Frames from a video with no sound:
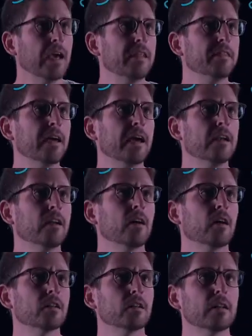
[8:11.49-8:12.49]
And then
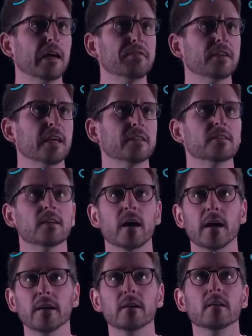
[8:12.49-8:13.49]
on the left-hand
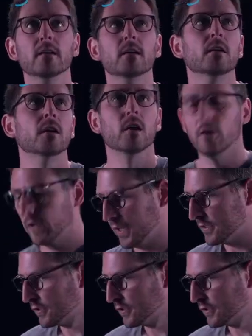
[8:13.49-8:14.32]
side, okay,